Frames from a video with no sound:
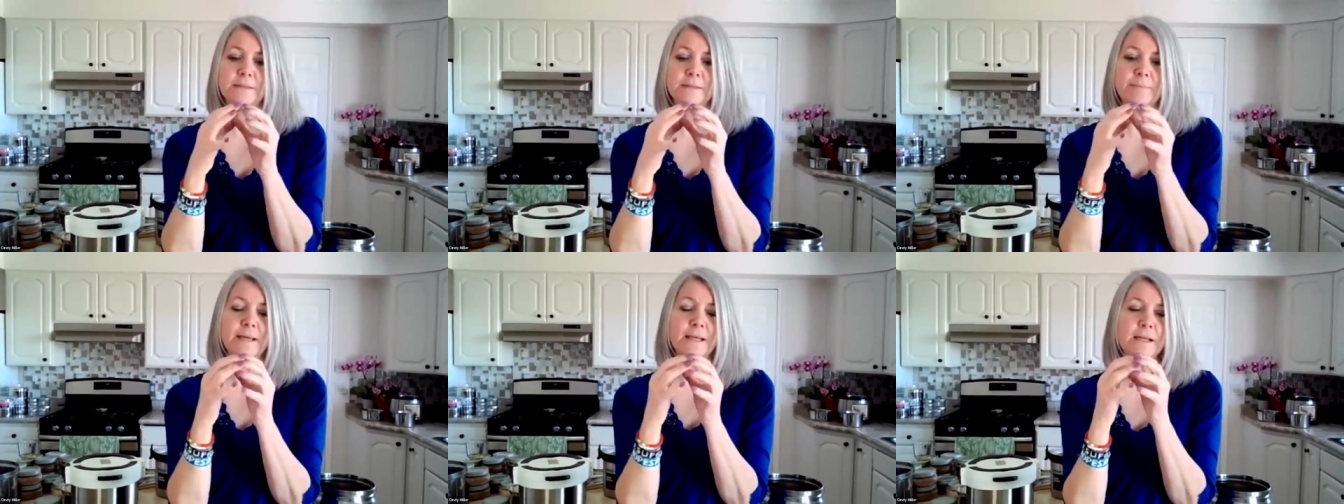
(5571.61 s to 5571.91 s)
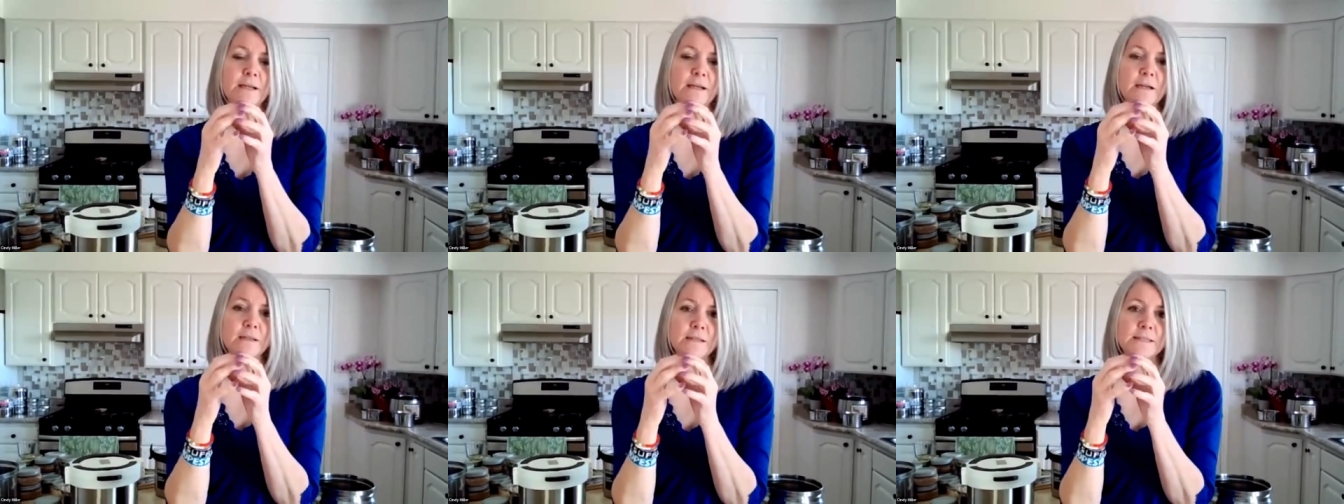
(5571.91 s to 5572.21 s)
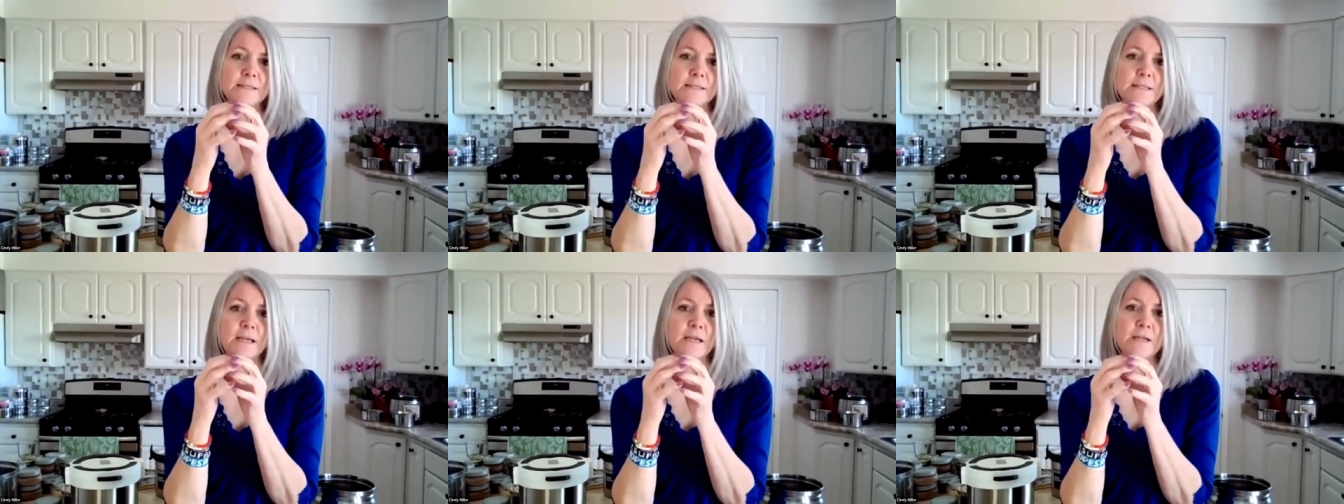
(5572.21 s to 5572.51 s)
depending on the
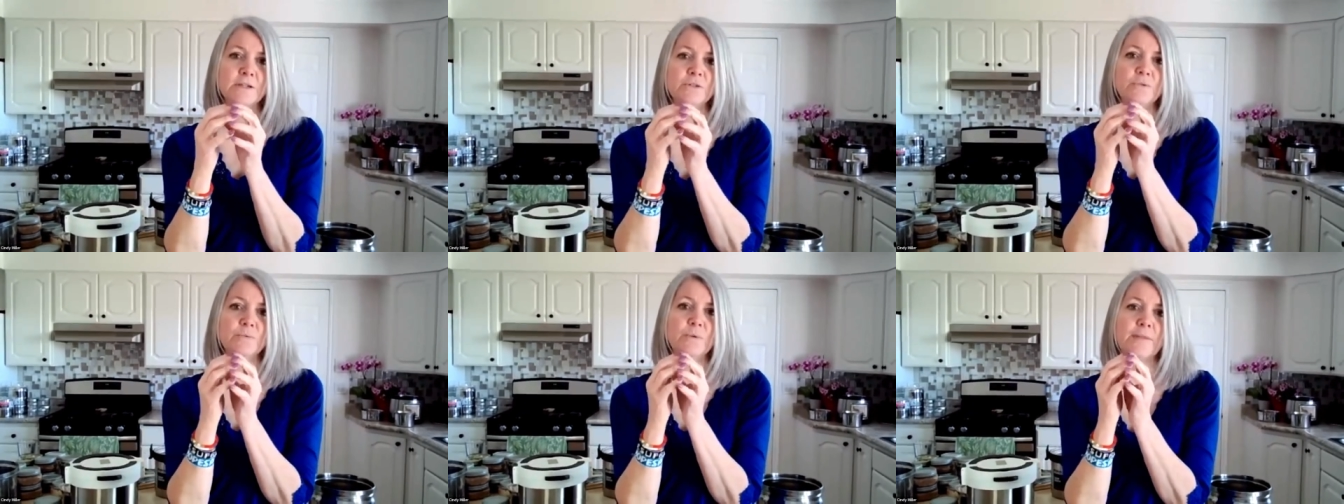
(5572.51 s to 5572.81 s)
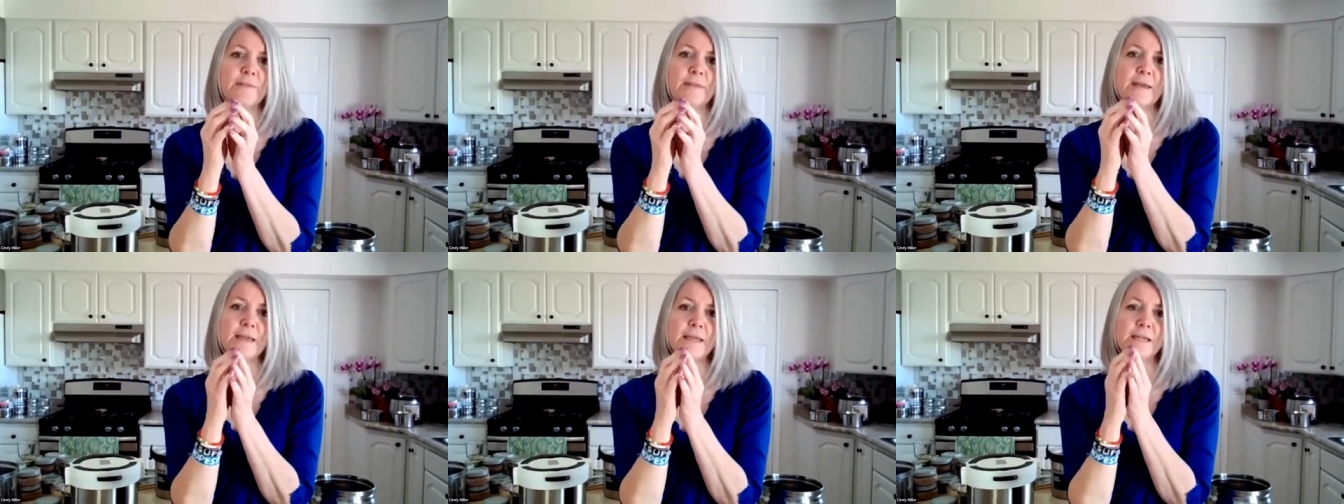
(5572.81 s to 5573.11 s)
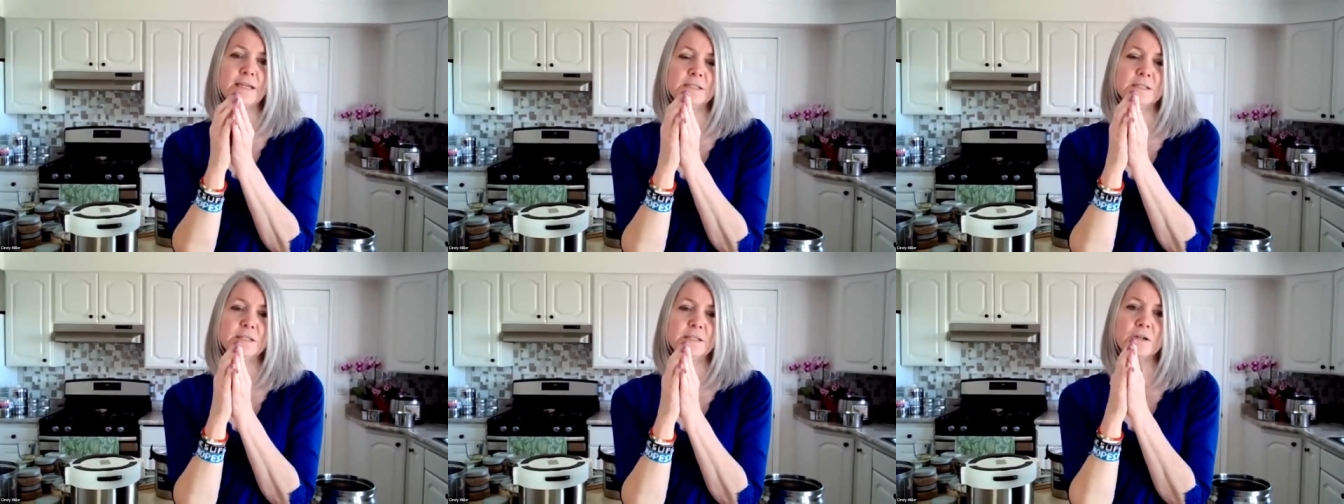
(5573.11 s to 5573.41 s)
size, you want that
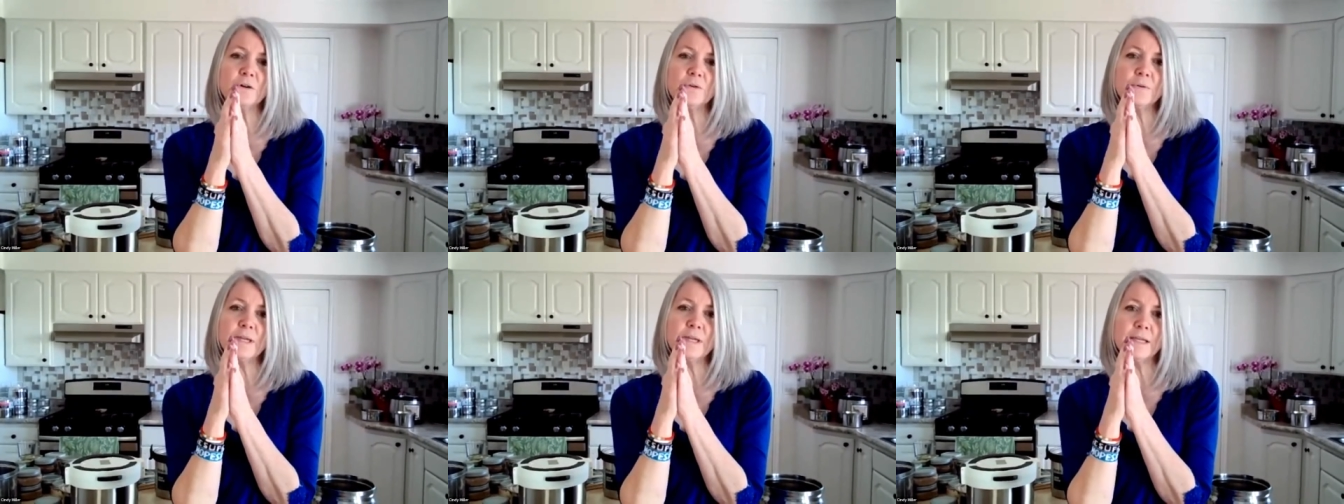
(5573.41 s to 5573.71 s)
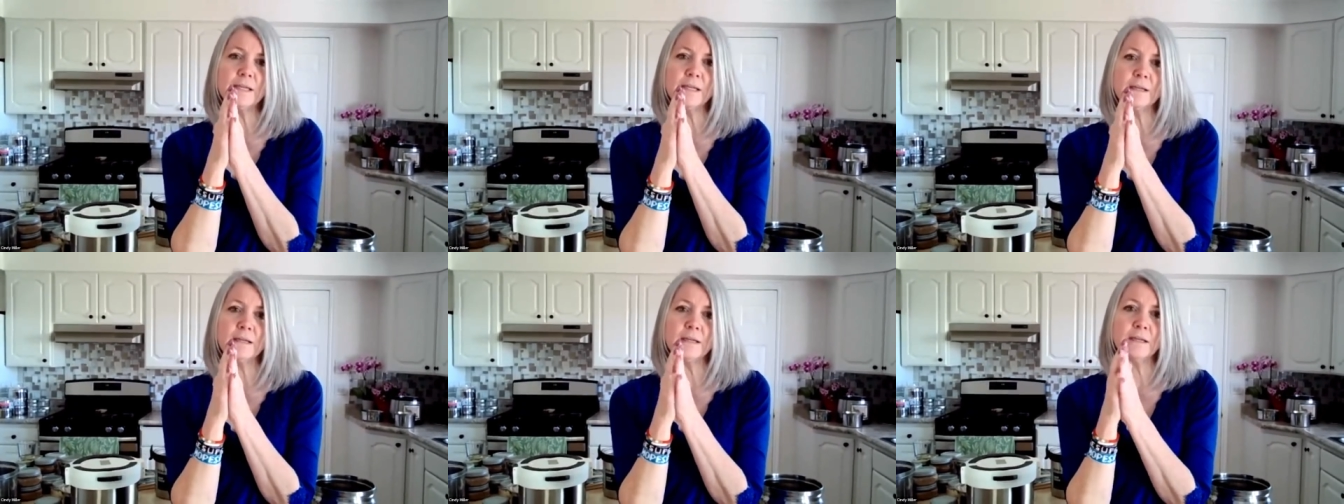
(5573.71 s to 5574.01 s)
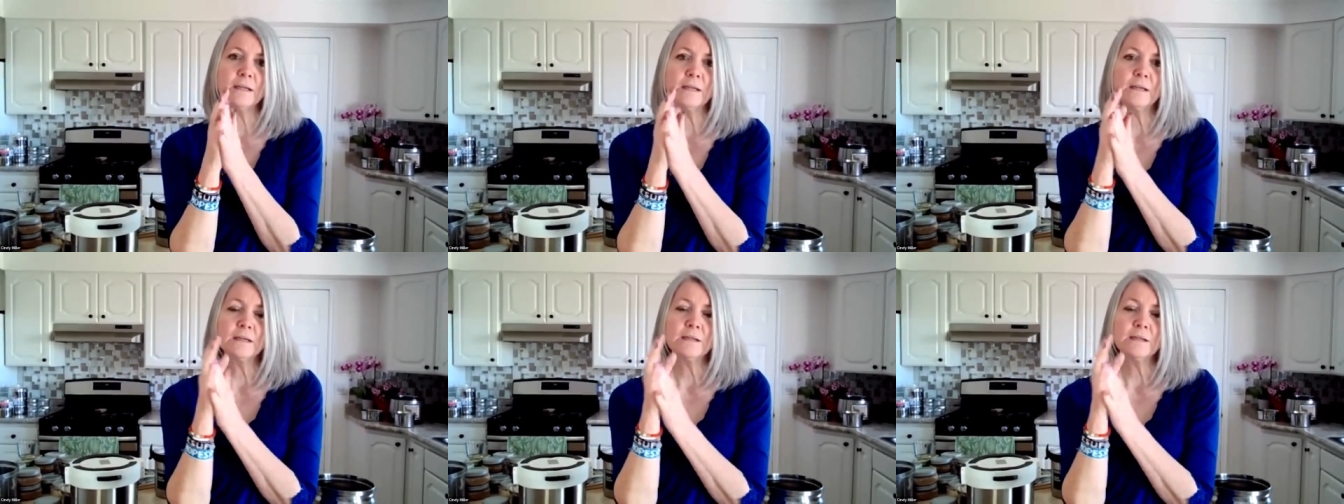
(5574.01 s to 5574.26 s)
heat to go in.